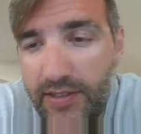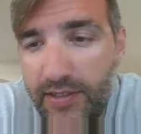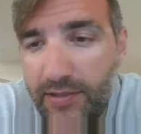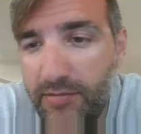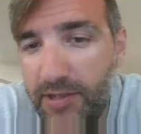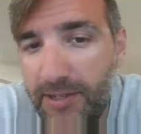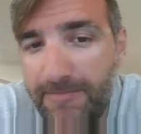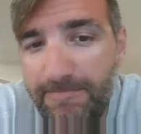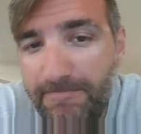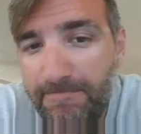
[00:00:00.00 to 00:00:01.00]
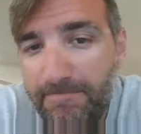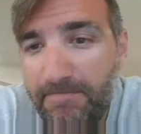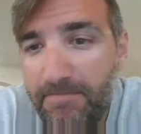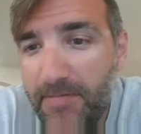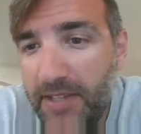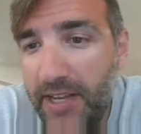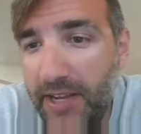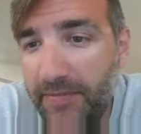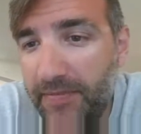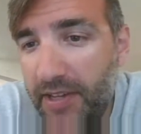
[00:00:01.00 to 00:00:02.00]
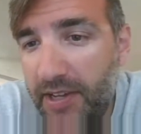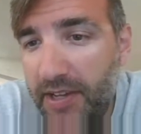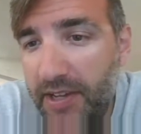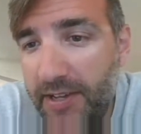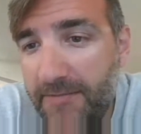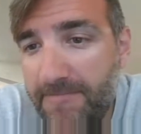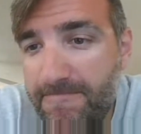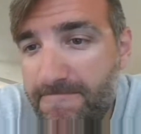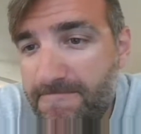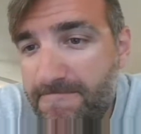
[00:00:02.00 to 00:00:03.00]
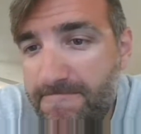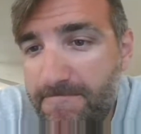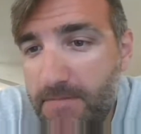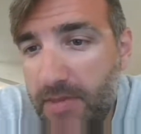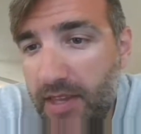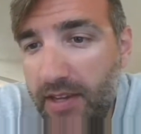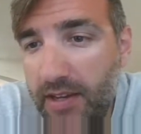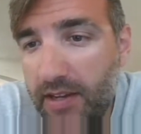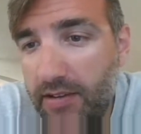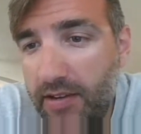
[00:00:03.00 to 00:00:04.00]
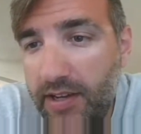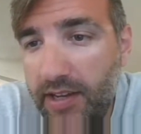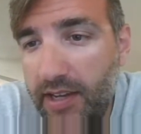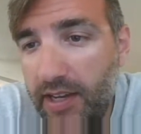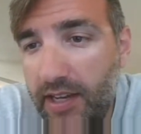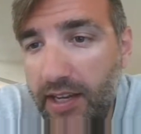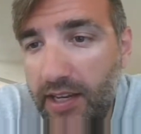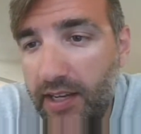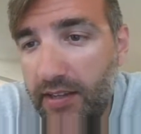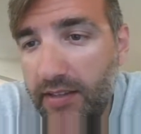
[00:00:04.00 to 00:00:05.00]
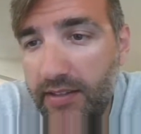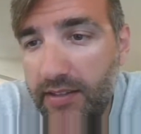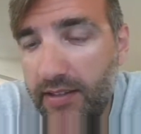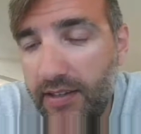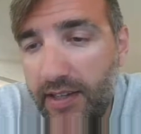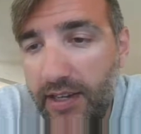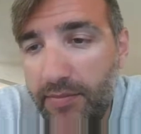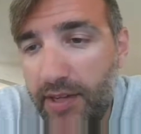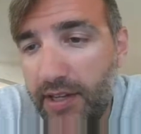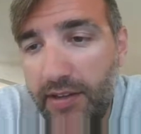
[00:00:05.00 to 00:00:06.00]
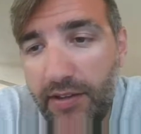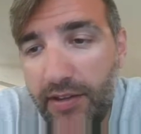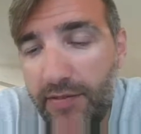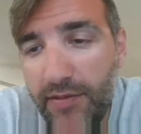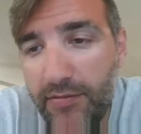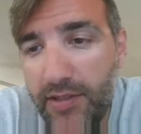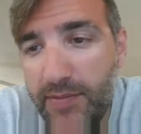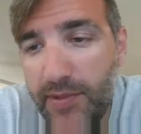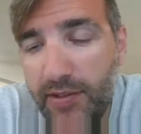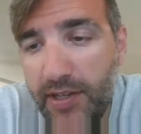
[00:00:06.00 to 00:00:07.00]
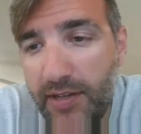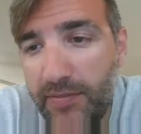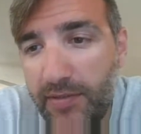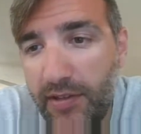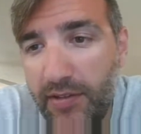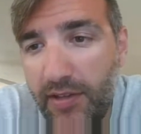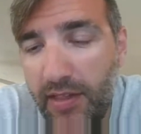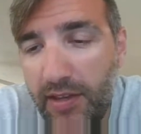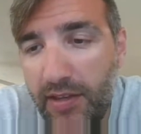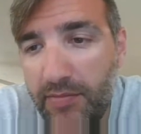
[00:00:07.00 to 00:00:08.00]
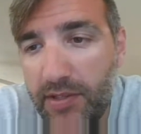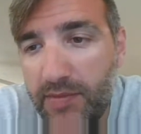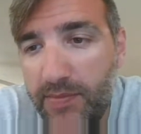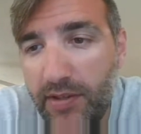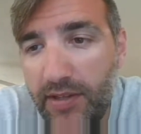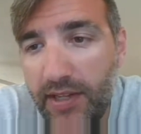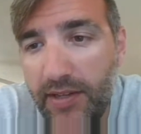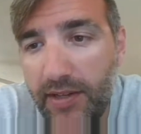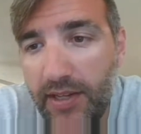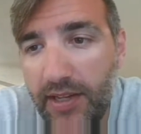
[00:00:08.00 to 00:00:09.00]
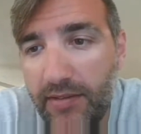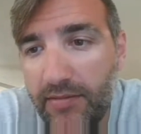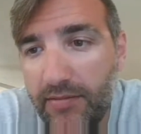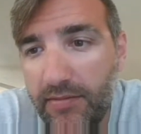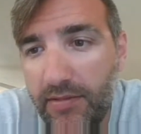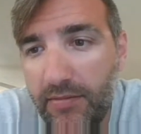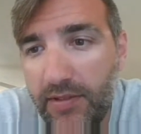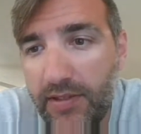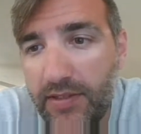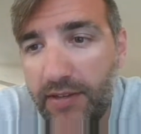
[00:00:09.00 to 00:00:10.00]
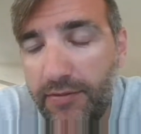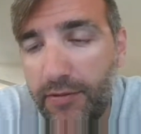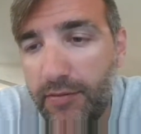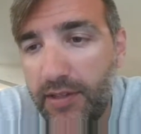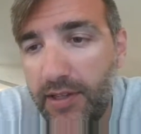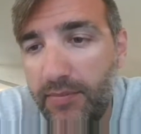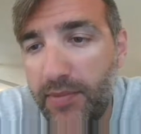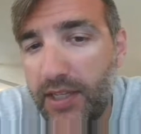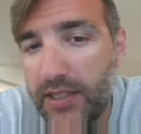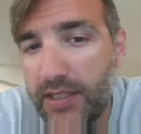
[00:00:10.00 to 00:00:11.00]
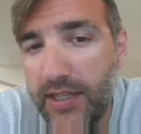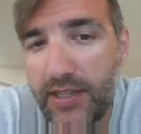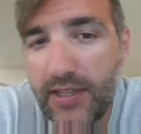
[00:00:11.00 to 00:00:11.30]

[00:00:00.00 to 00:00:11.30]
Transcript: So yeah, I caught a. I can't make out. You'd have to respell that. I think you misspelled that, and I can't decipher what that means.